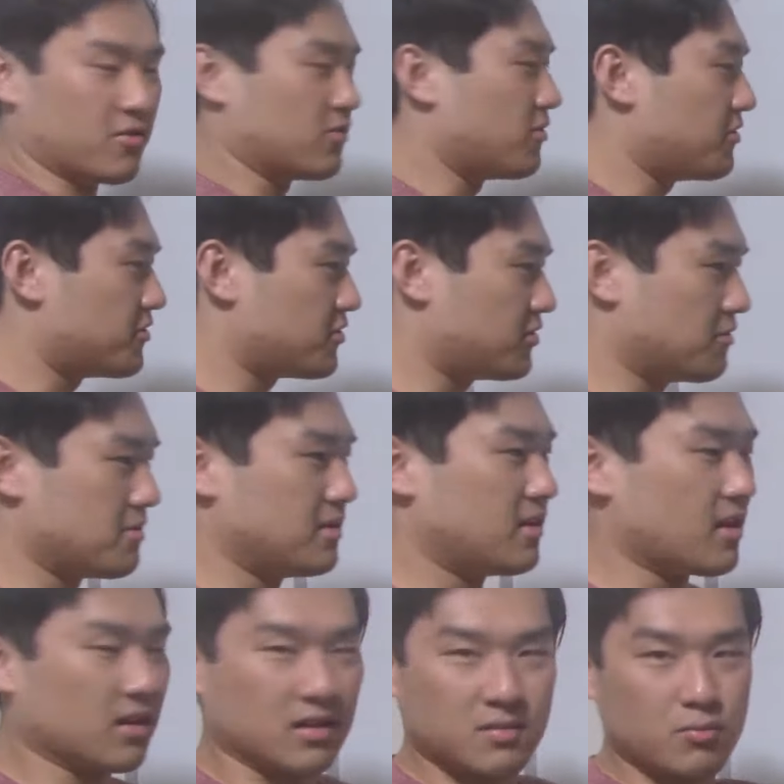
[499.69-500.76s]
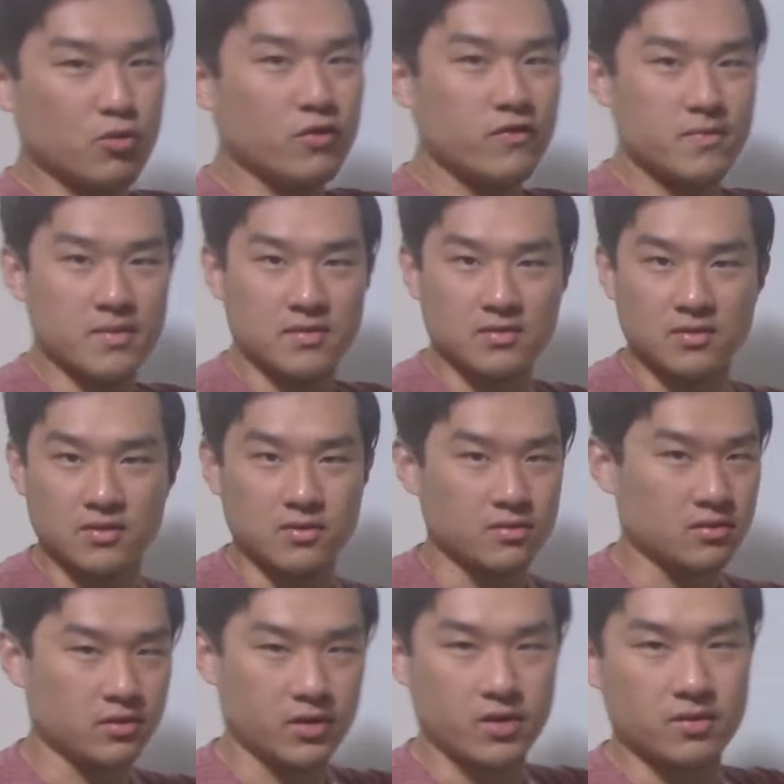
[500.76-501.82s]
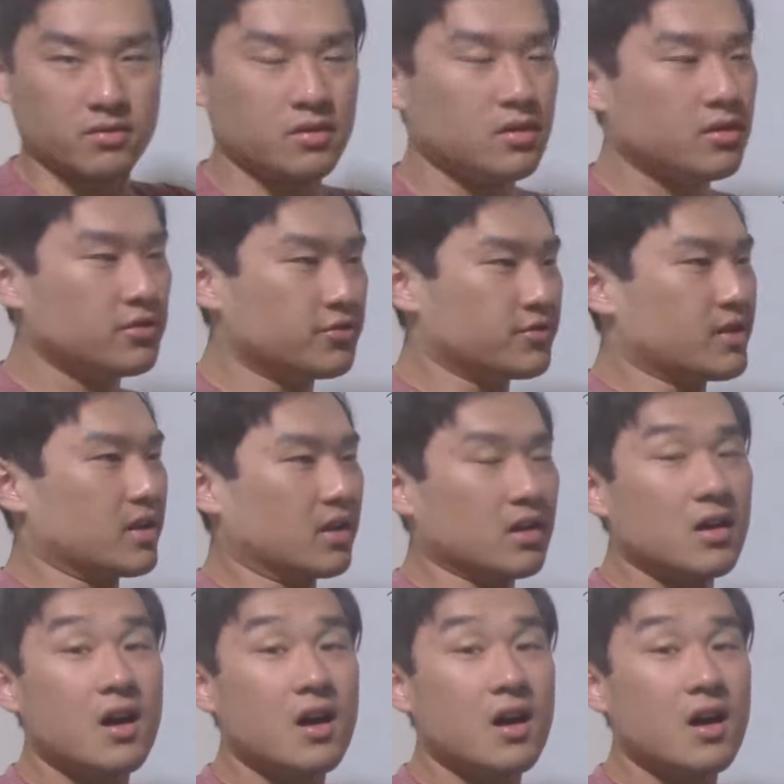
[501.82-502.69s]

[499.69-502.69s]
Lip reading: You know, there's no any like movements in your tone. Just like